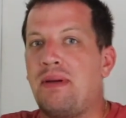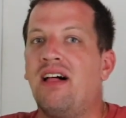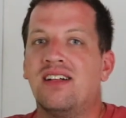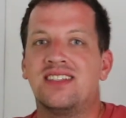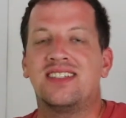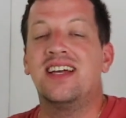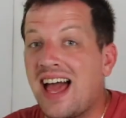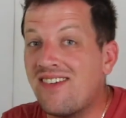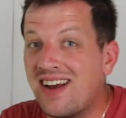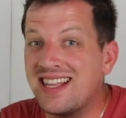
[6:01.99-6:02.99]
pellets.
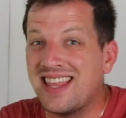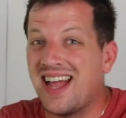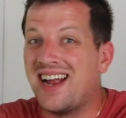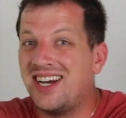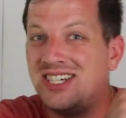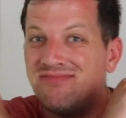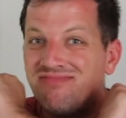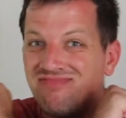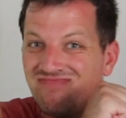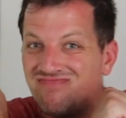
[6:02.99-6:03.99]
That right there,
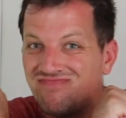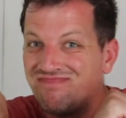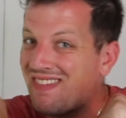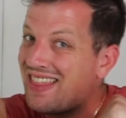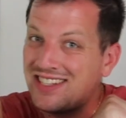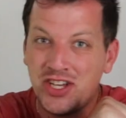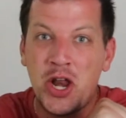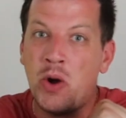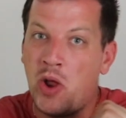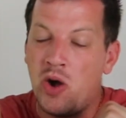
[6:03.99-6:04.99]
that's a
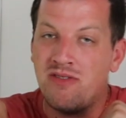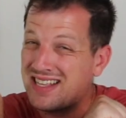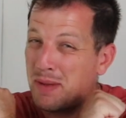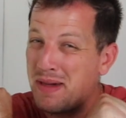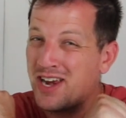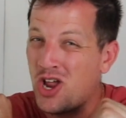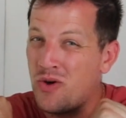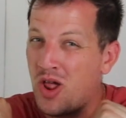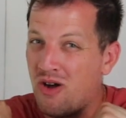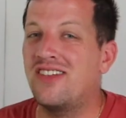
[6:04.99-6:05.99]
no-no. That's a big
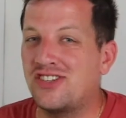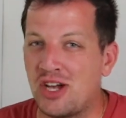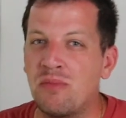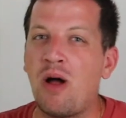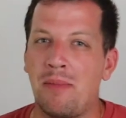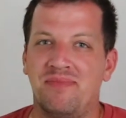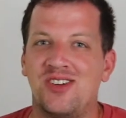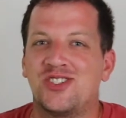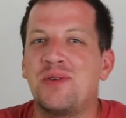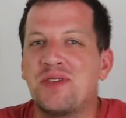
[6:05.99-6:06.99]
no-no. There's something wrong.
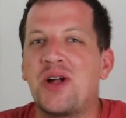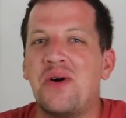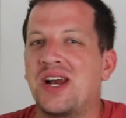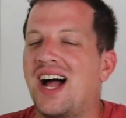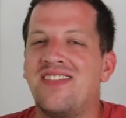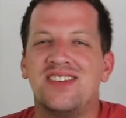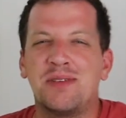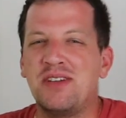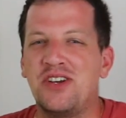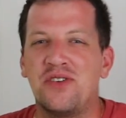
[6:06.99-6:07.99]
There's something going on. There's
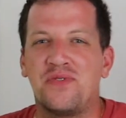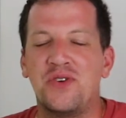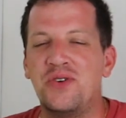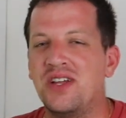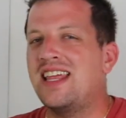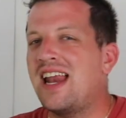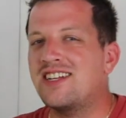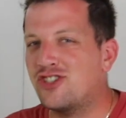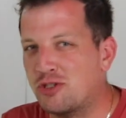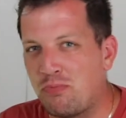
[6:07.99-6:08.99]
something in the food. They're not
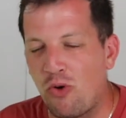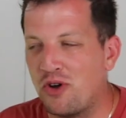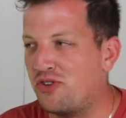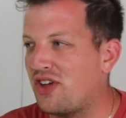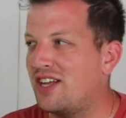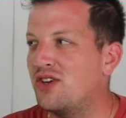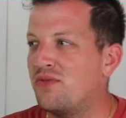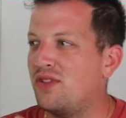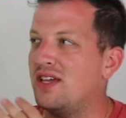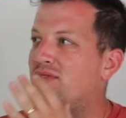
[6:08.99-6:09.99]
just spoiled. I do
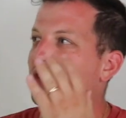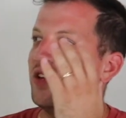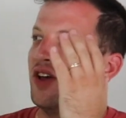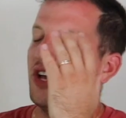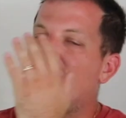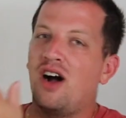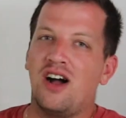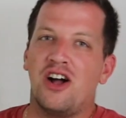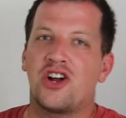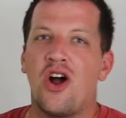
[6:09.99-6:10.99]
feed
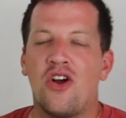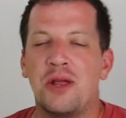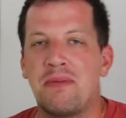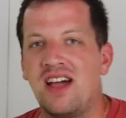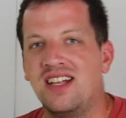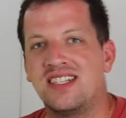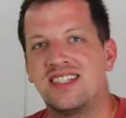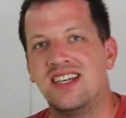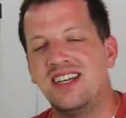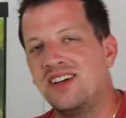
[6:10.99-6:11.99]
Hikari
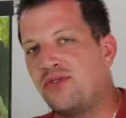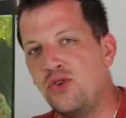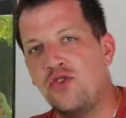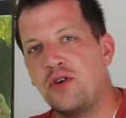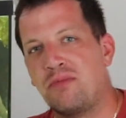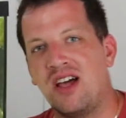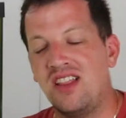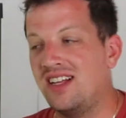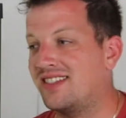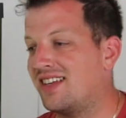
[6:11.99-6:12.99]
pellets, Fluval
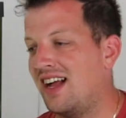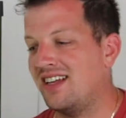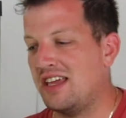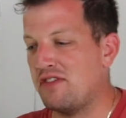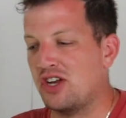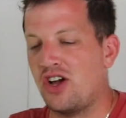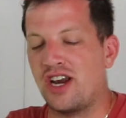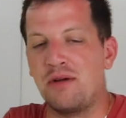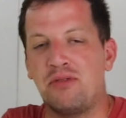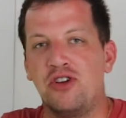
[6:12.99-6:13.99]
pellets. I even cut
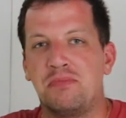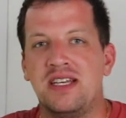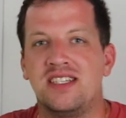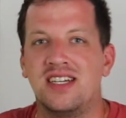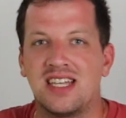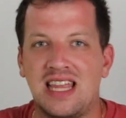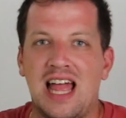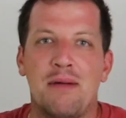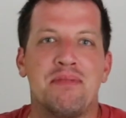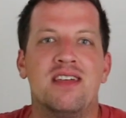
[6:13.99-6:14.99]
up little pieces of
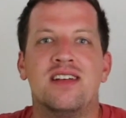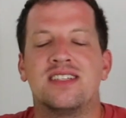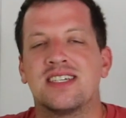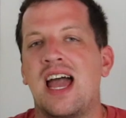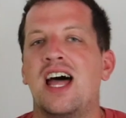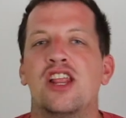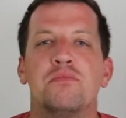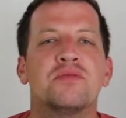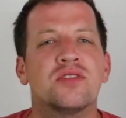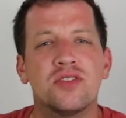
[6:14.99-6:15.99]
tilapia,
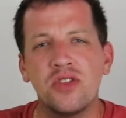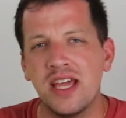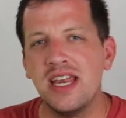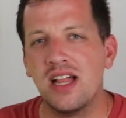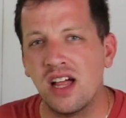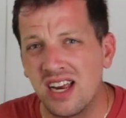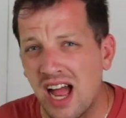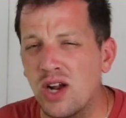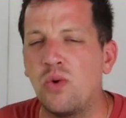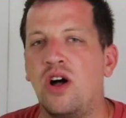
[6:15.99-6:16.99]
scallops. So they eat like
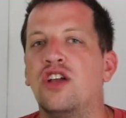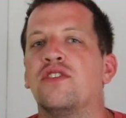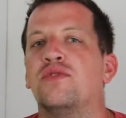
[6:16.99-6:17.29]
high quality